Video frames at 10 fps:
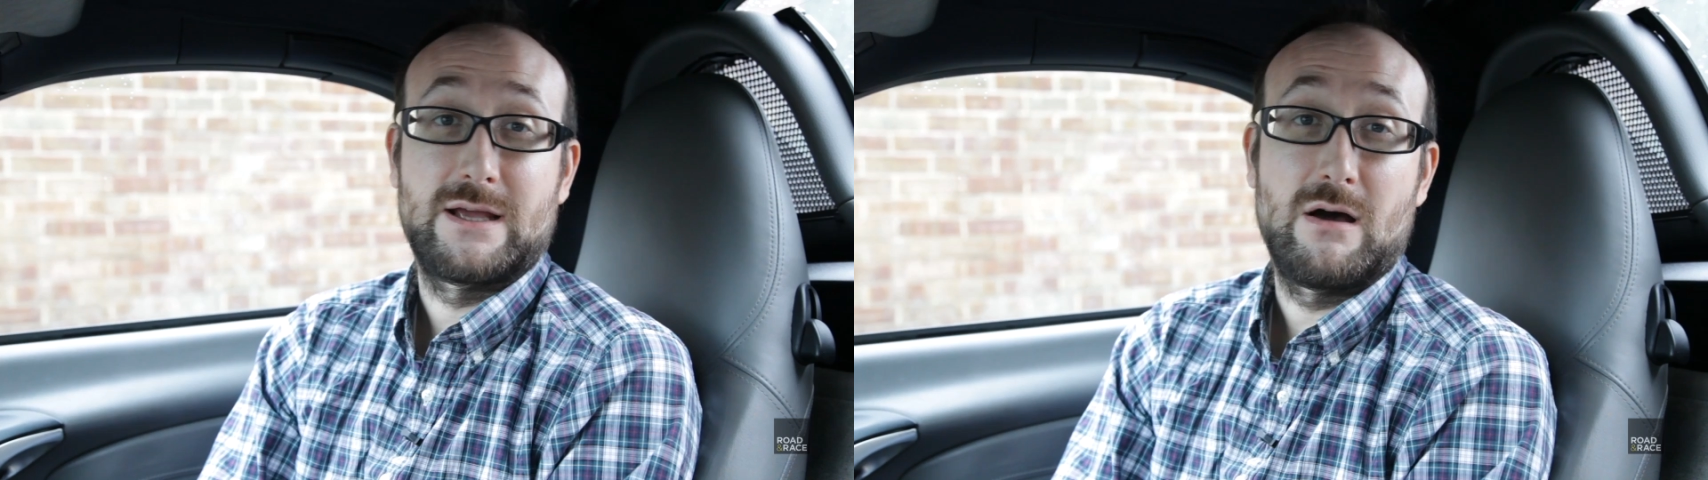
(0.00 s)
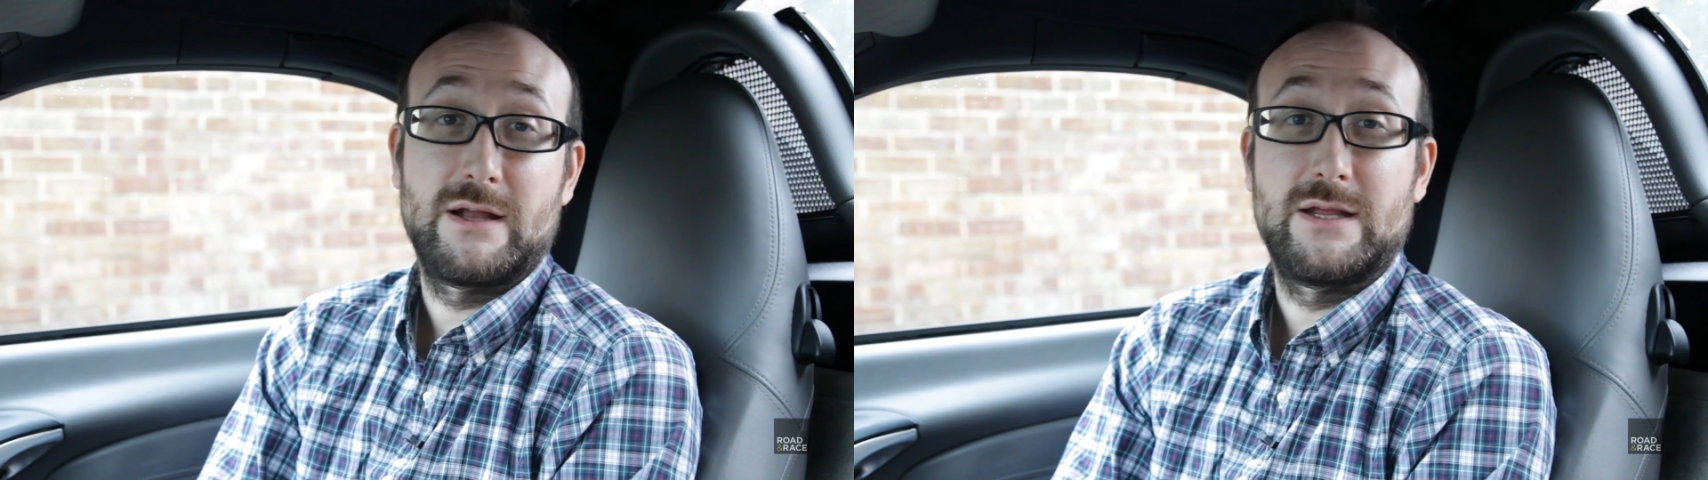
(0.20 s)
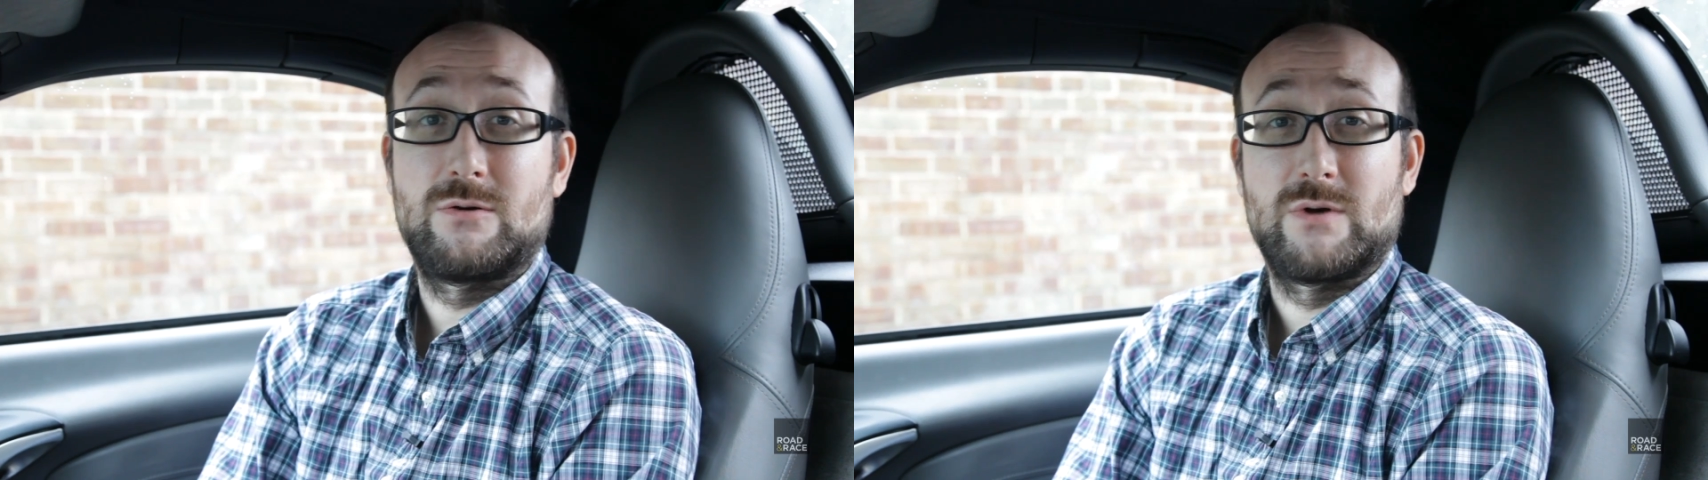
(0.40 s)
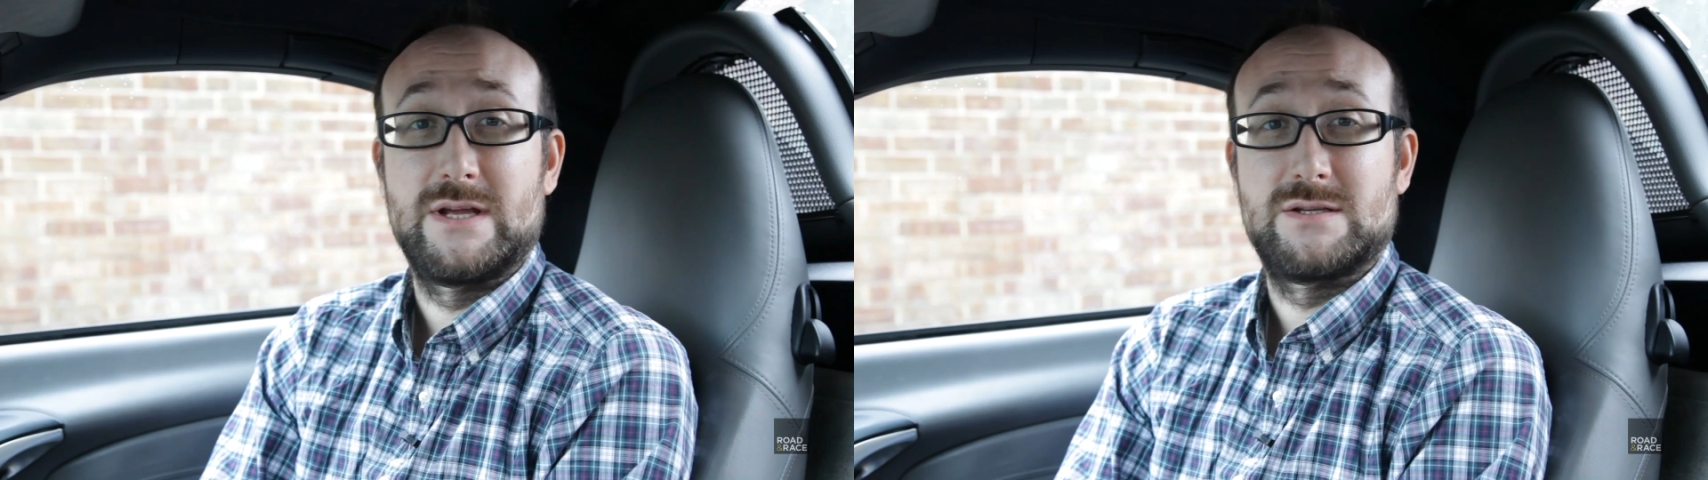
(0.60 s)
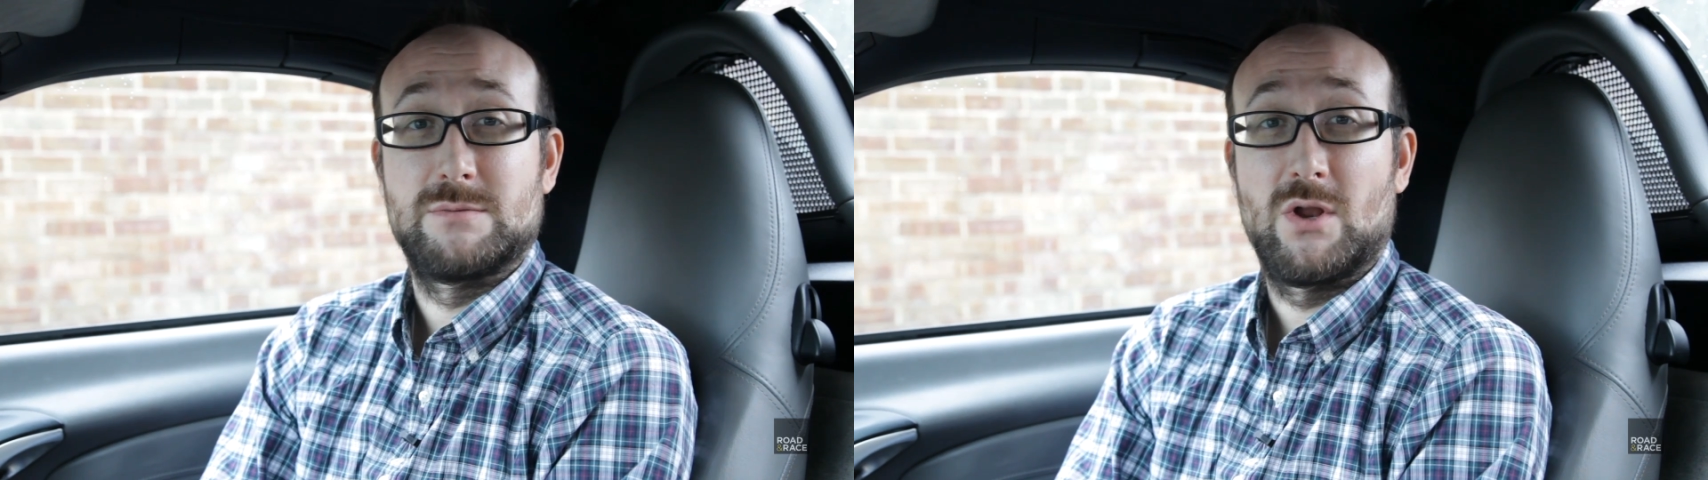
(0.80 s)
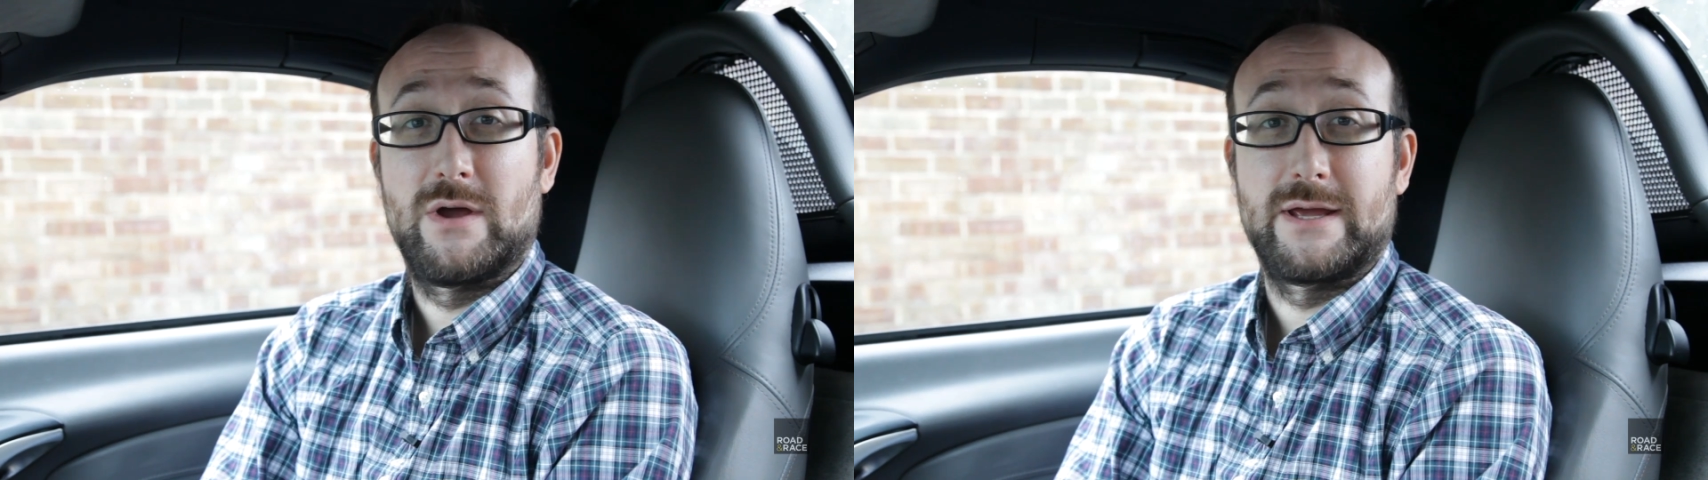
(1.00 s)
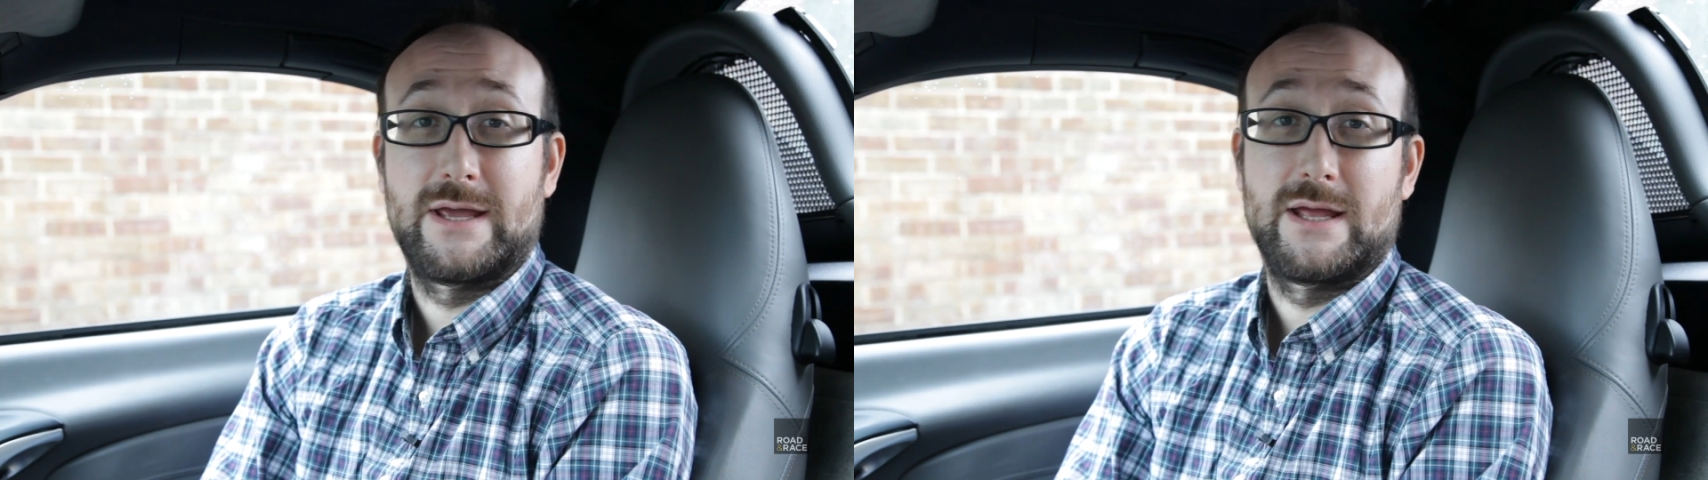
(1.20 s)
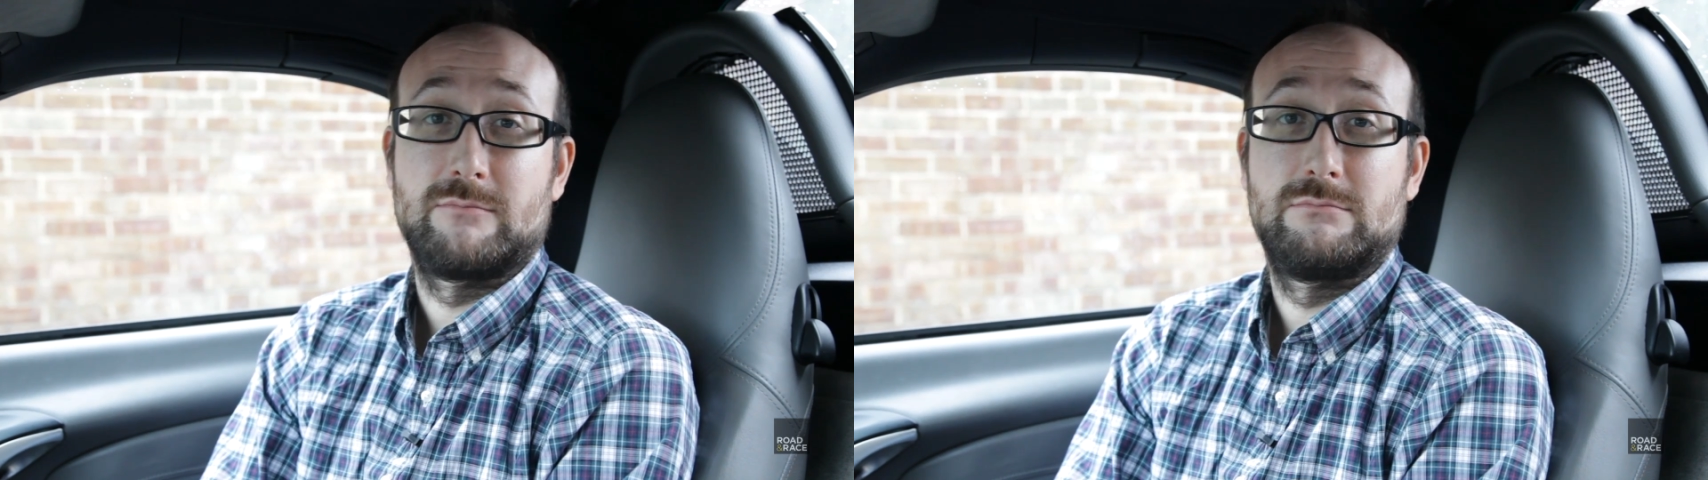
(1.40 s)
kindly agreed to apply it
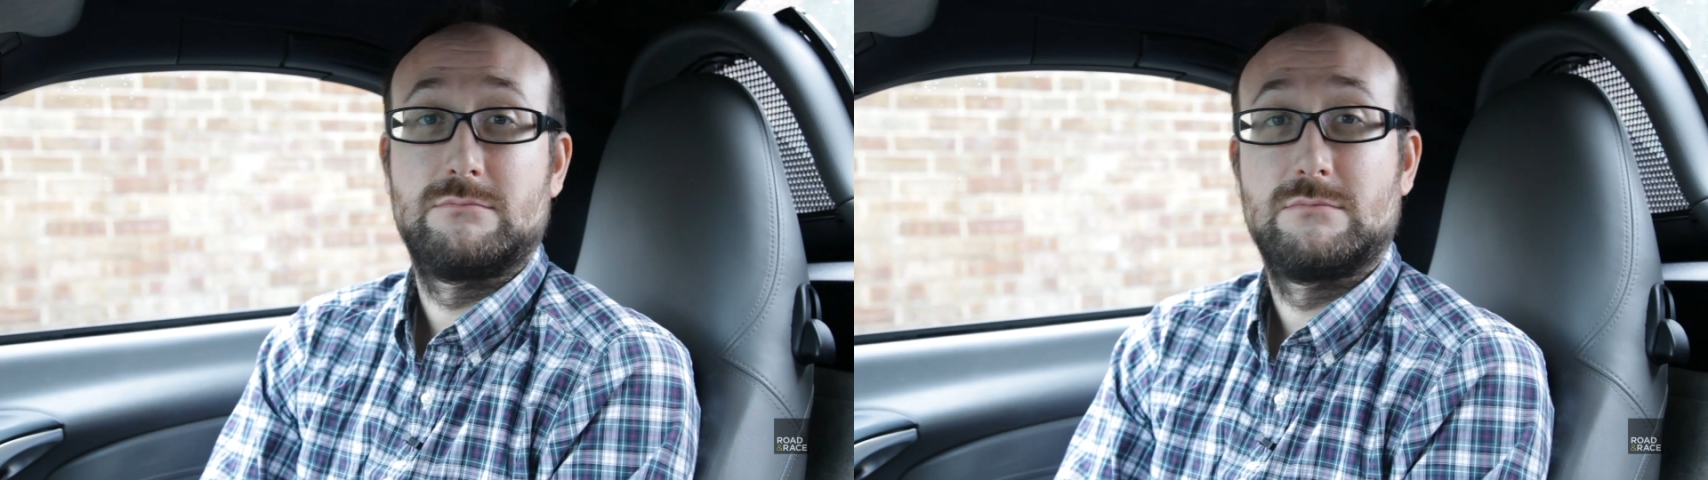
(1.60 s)
again.